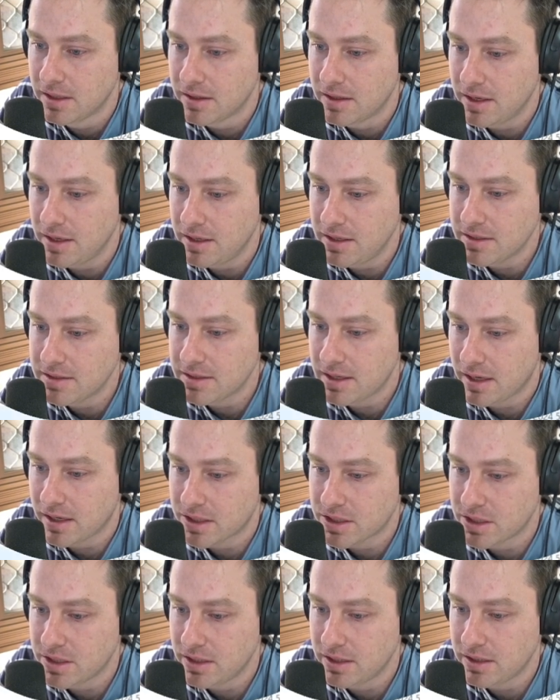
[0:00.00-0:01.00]
There is
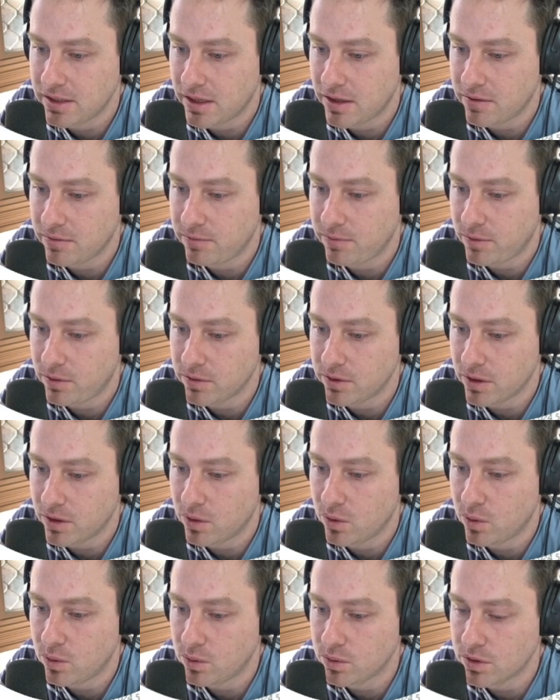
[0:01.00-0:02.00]
actually another folder
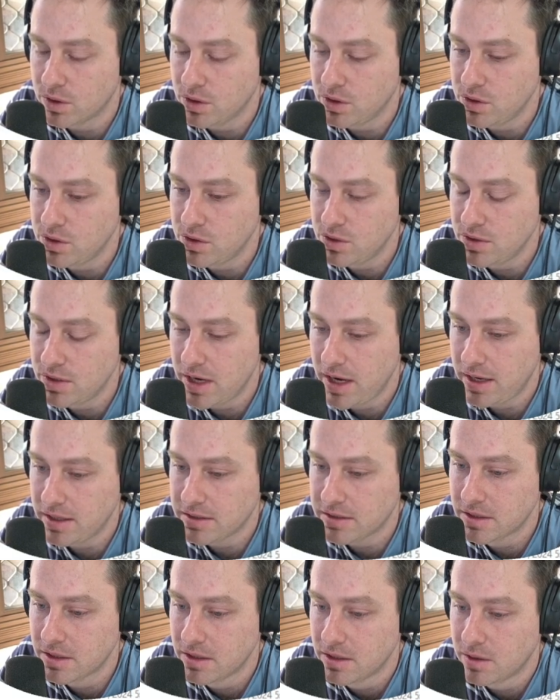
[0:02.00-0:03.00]
called
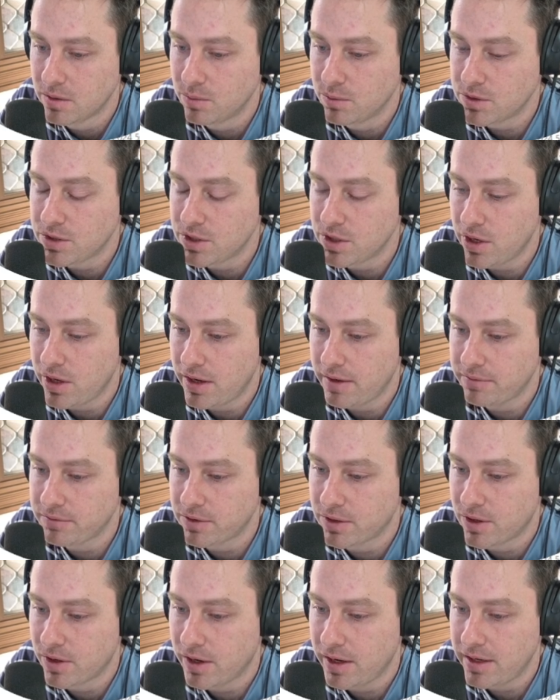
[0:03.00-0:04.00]
UNet, which you don't have to
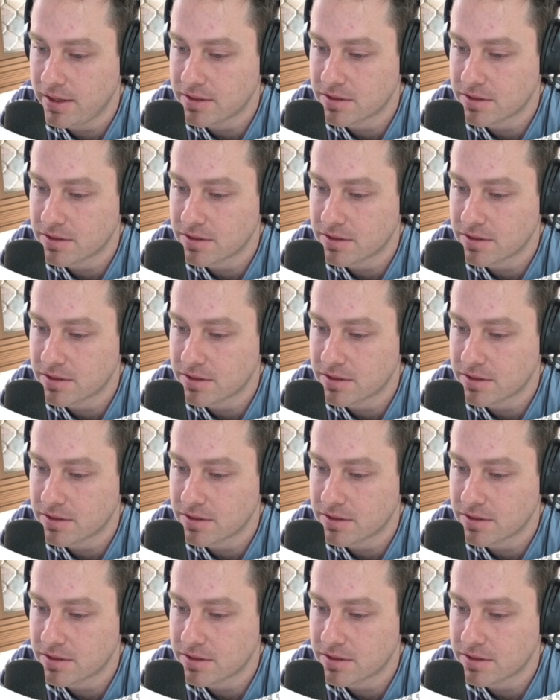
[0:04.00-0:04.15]
create.